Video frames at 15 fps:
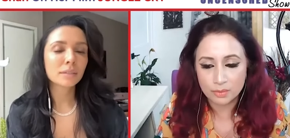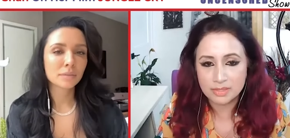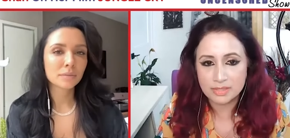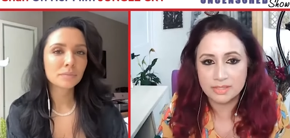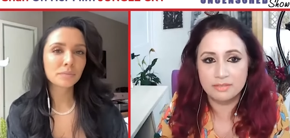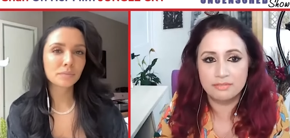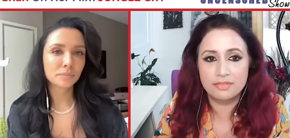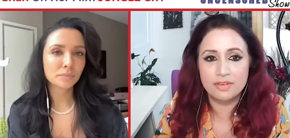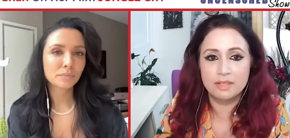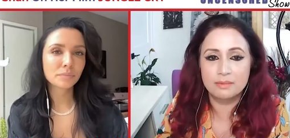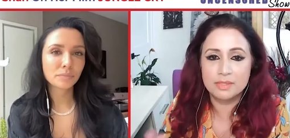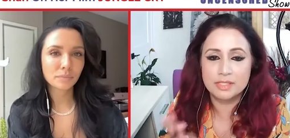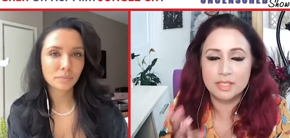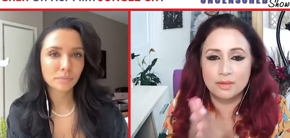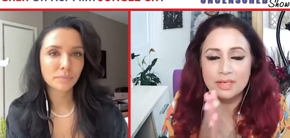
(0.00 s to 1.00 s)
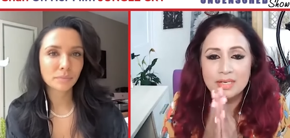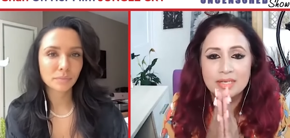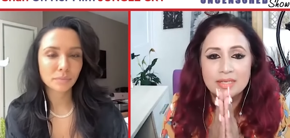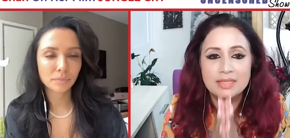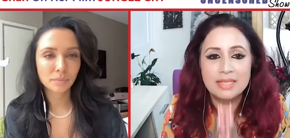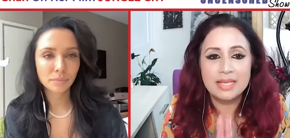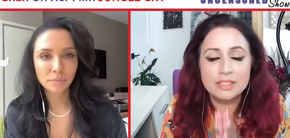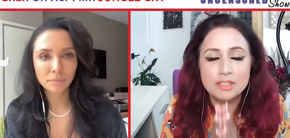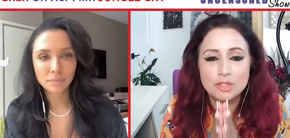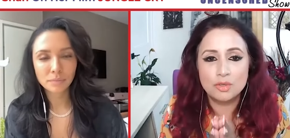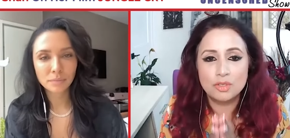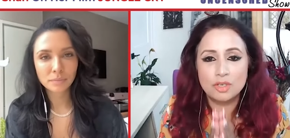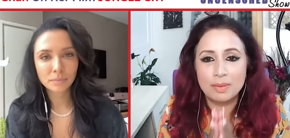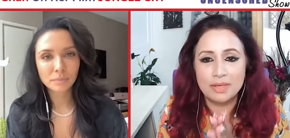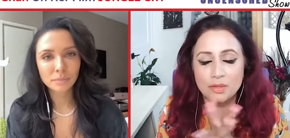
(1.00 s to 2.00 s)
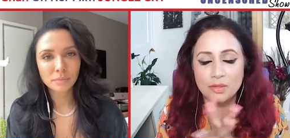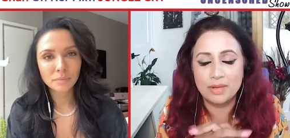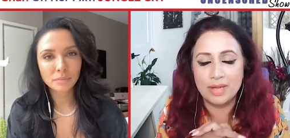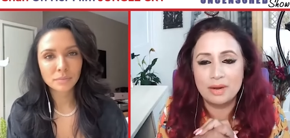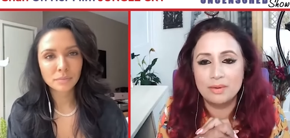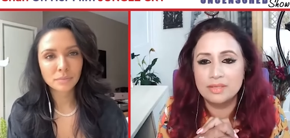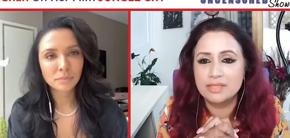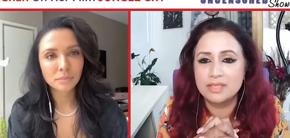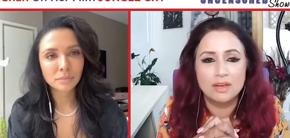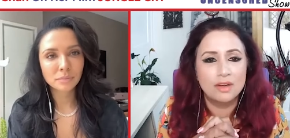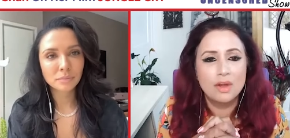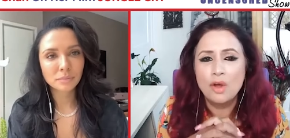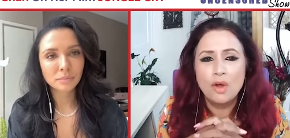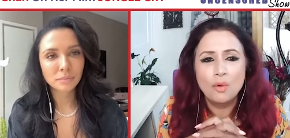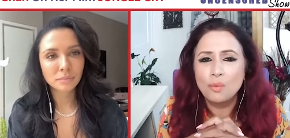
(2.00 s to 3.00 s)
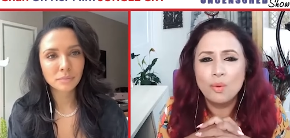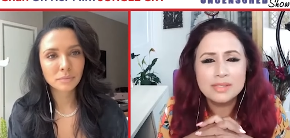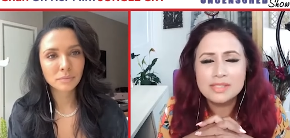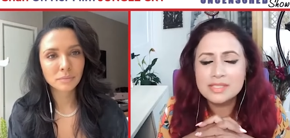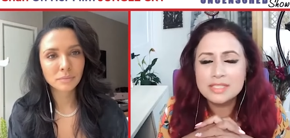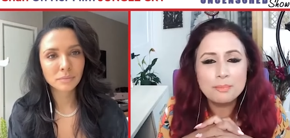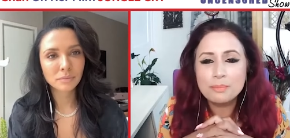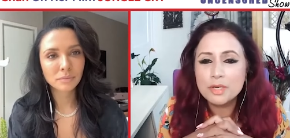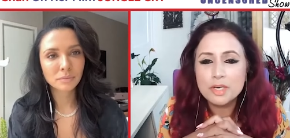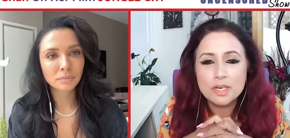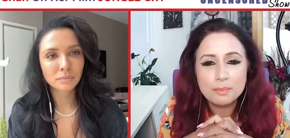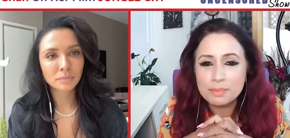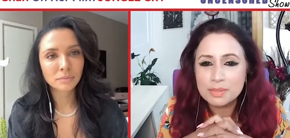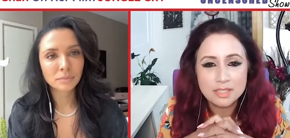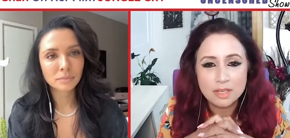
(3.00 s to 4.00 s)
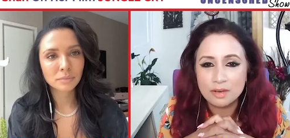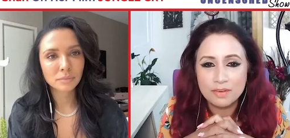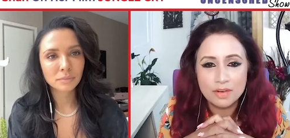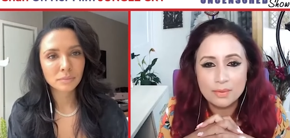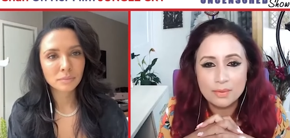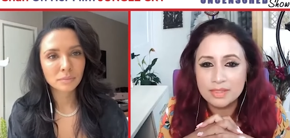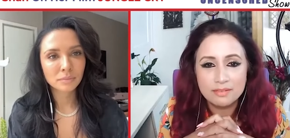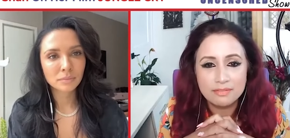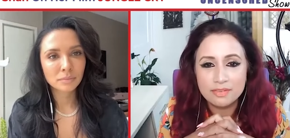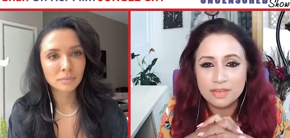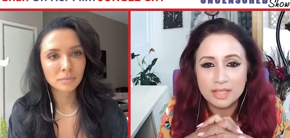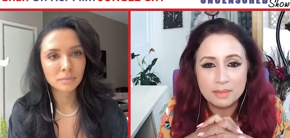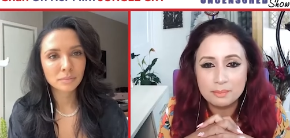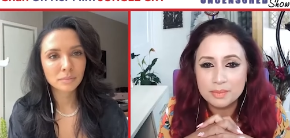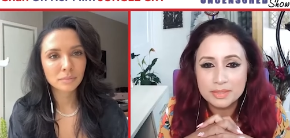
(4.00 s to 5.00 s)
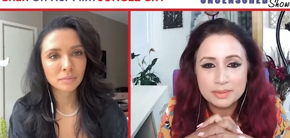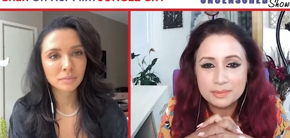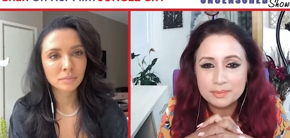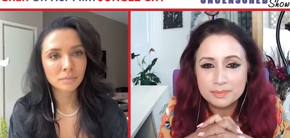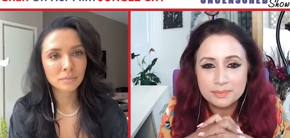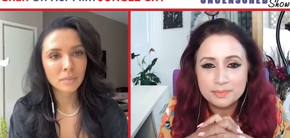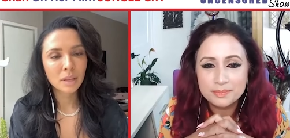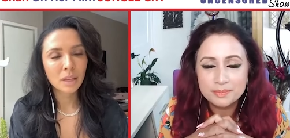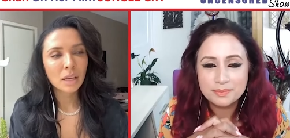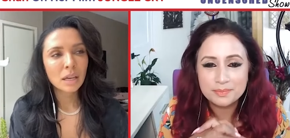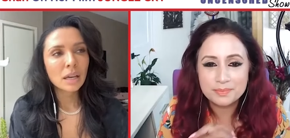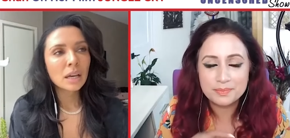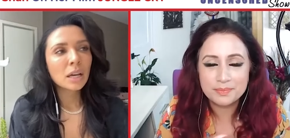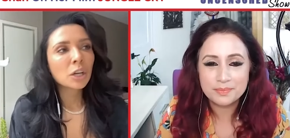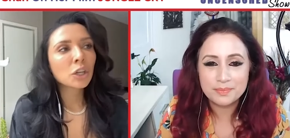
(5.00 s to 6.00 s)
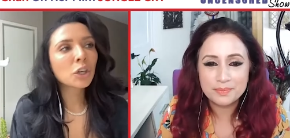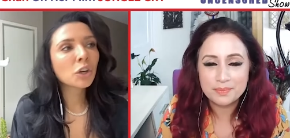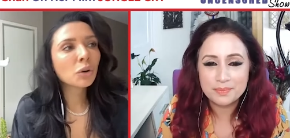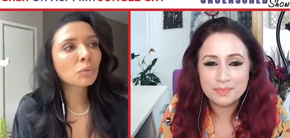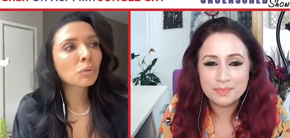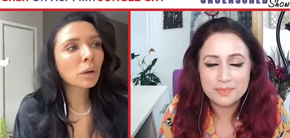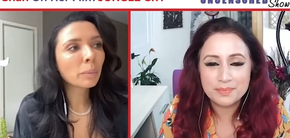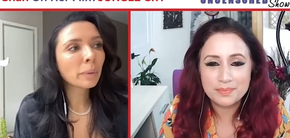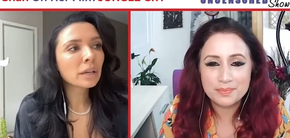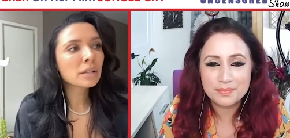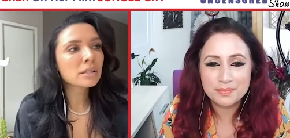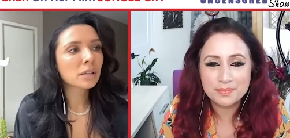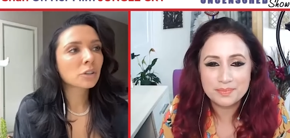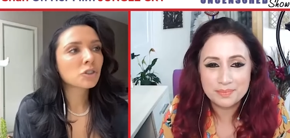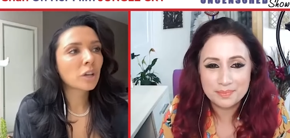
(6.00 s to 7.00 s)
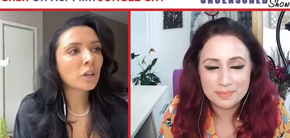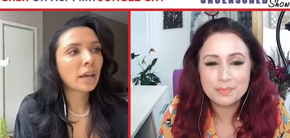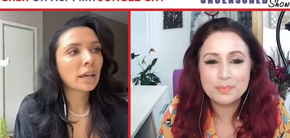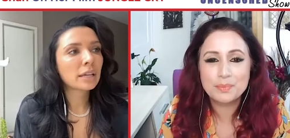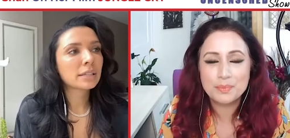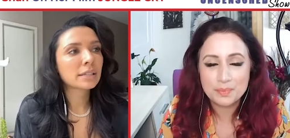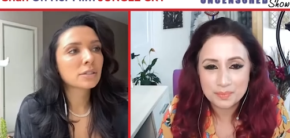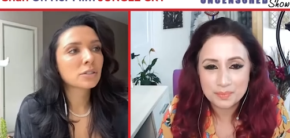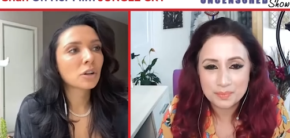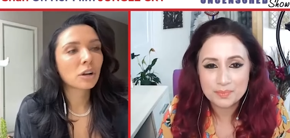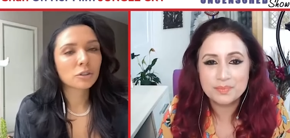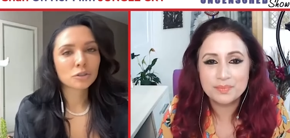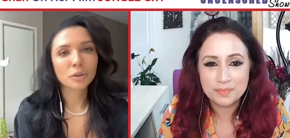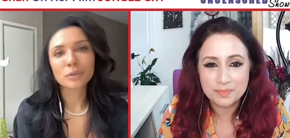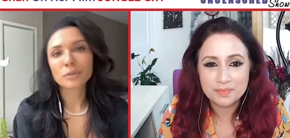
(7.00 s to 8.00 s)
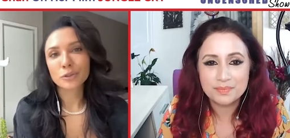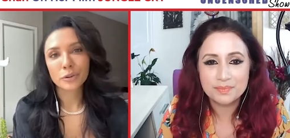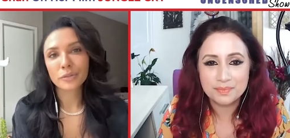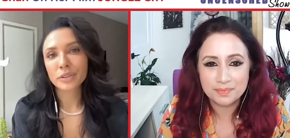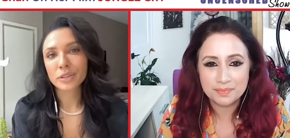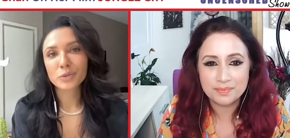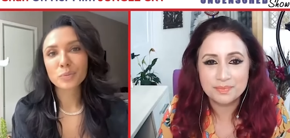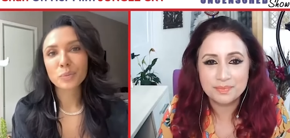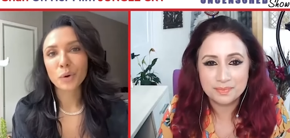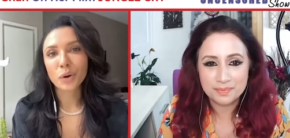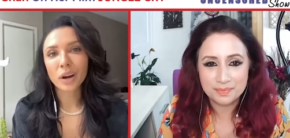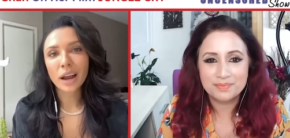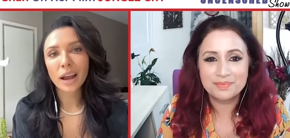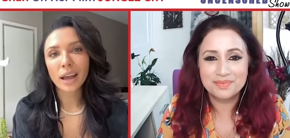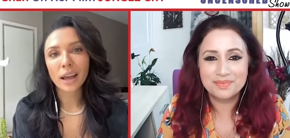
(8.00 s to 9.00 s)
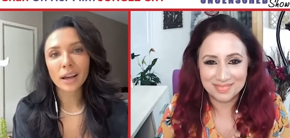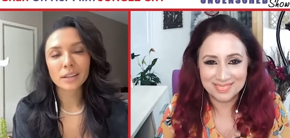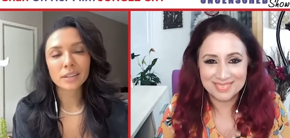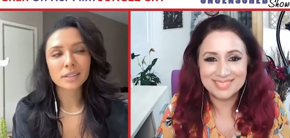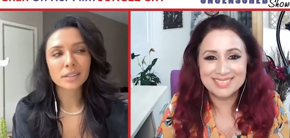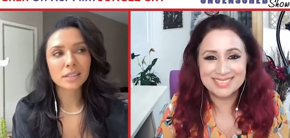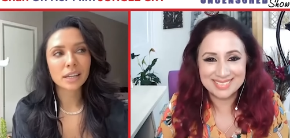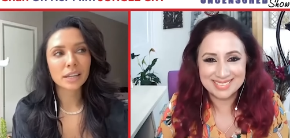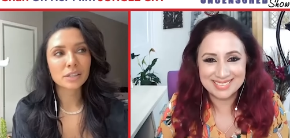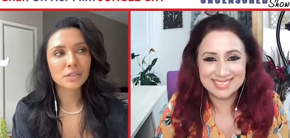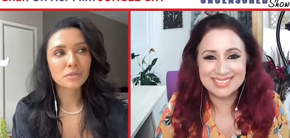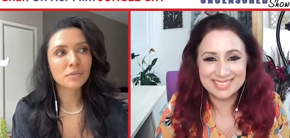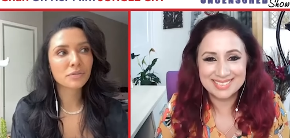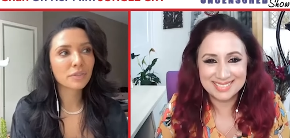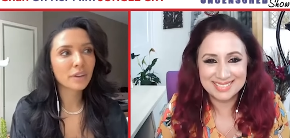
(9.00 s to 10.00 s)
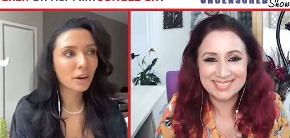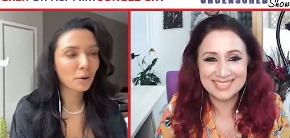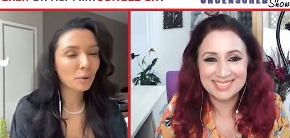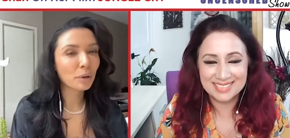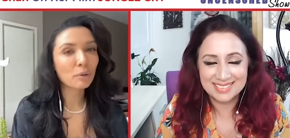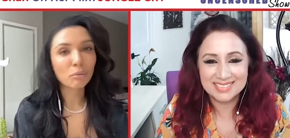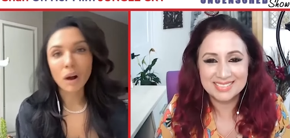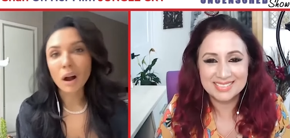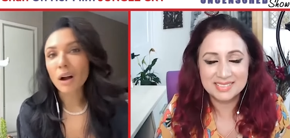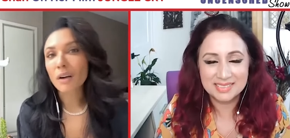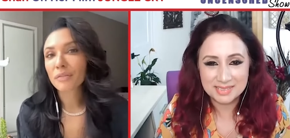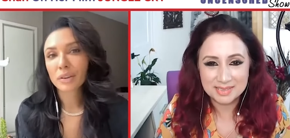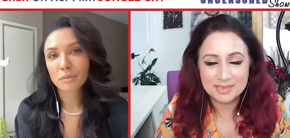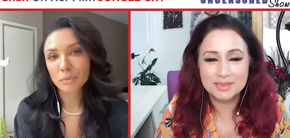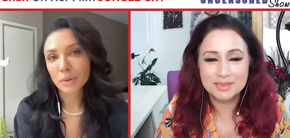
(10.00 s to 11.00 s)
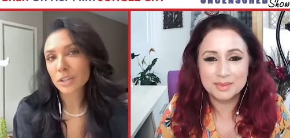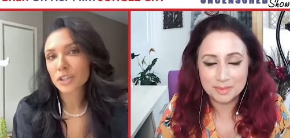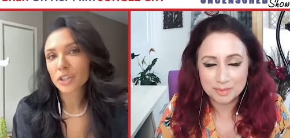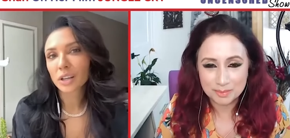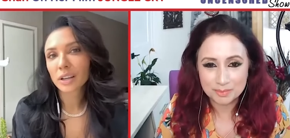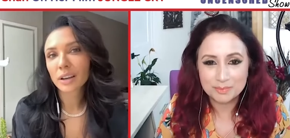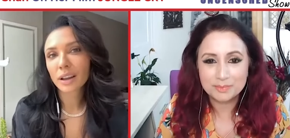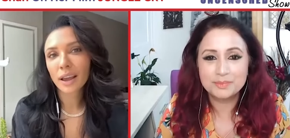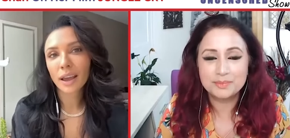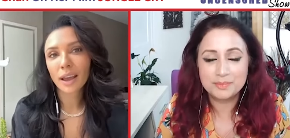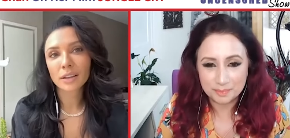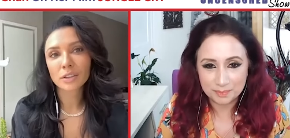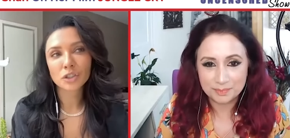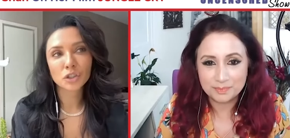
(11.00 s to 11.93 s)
Speaker 1: into the film so let's talk about your character What's the purpose of her in the film?
Speaker 2: you know, rugby is such a testosterone driven sport and it's very rough and rigid. And